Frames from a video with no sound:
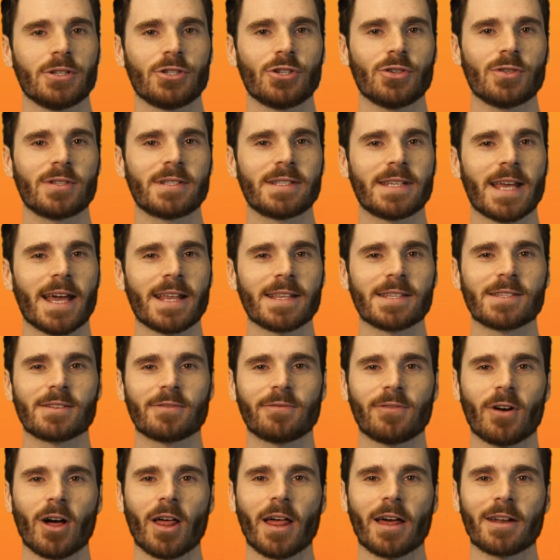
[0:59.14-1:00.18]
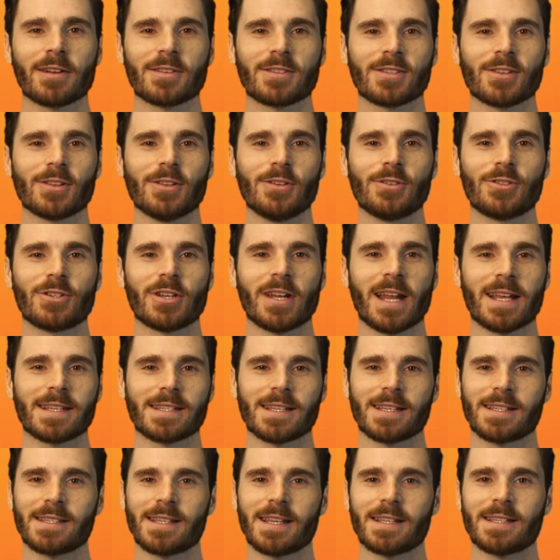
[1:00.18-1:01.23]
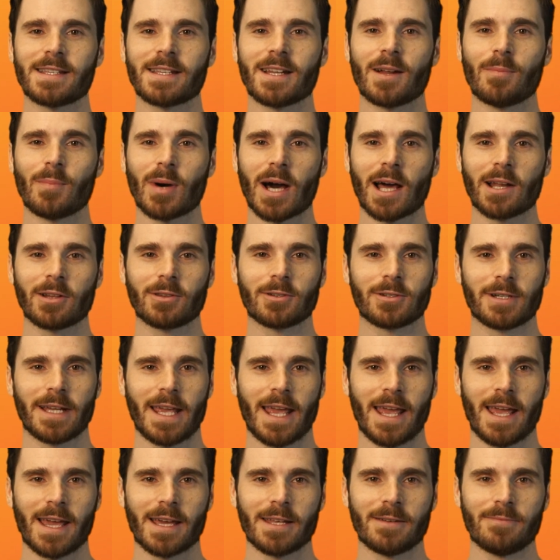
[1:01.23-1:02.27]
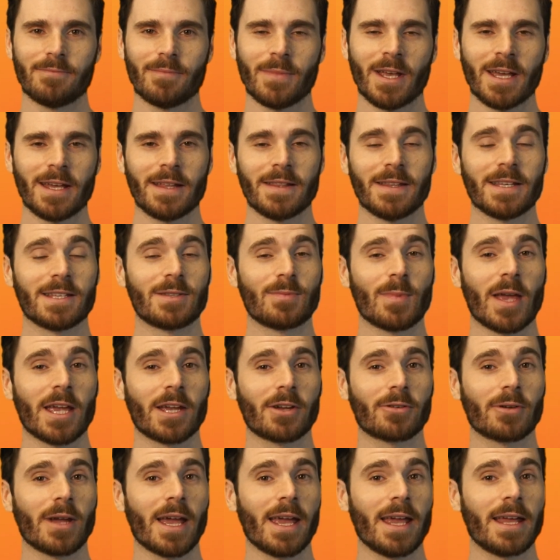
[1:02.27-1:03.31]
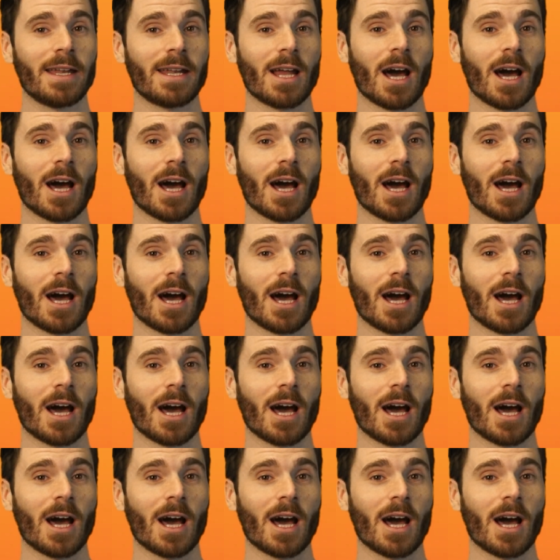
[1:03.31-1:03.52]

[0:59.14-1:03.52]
Juice tends to fall out of solution as it sits in a bottle or can. This may create an